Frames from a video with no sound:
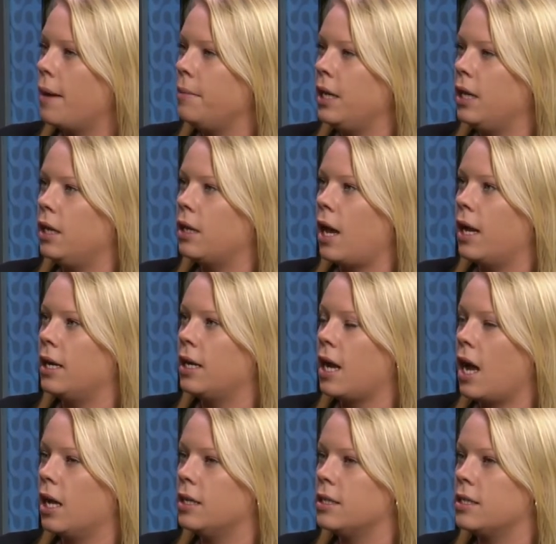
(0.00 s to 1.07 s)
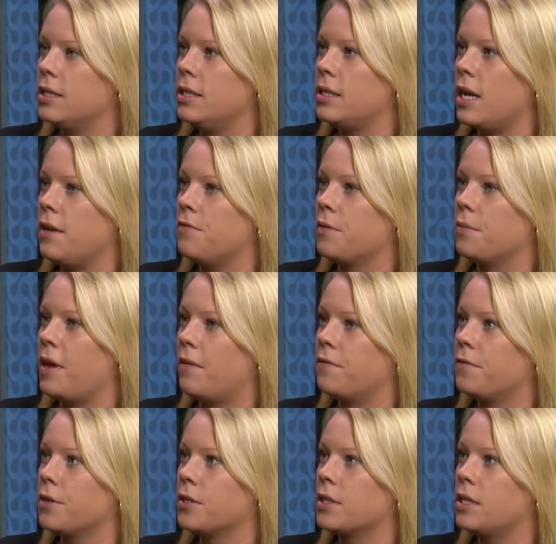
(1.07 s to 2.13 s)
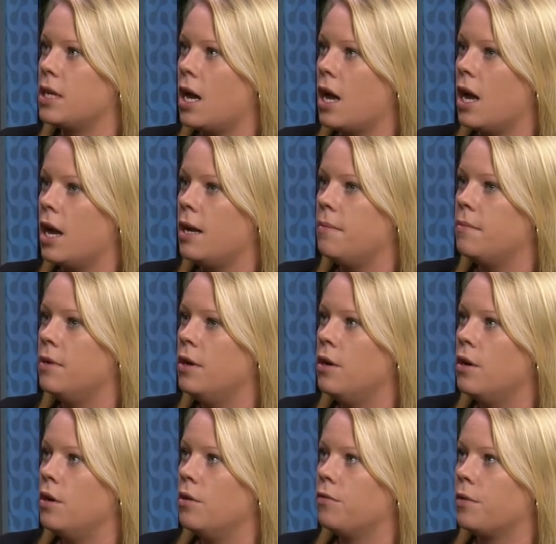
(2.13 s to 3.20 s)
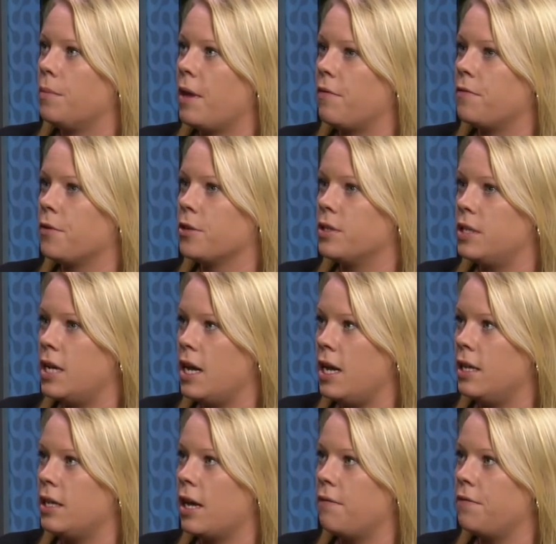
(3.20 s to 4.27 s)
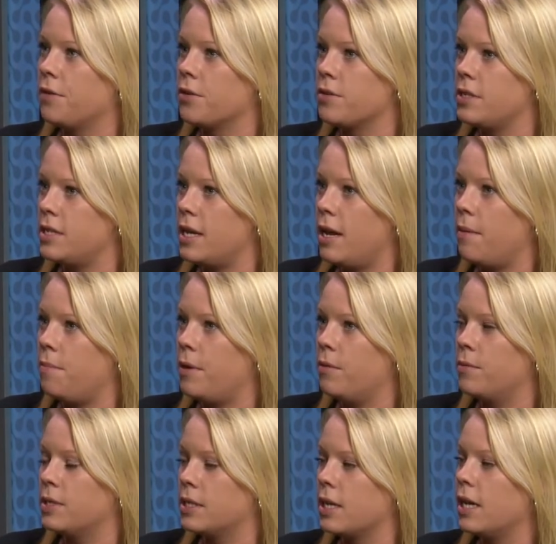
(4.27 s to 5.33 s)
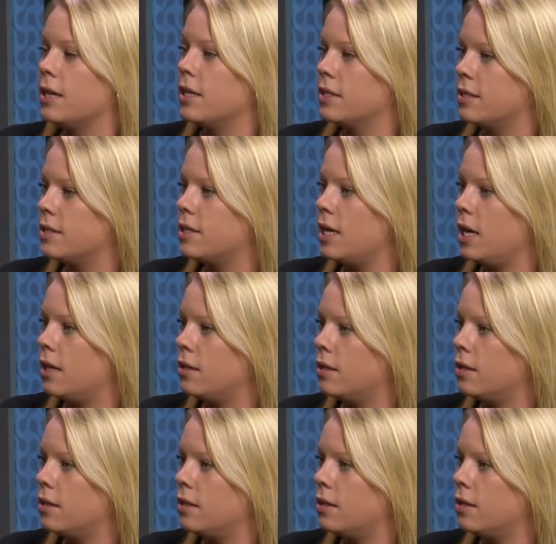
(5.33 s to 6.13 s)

I mean, I can honestly say from that first time, from that first hit and that first sip, it was like, this is it.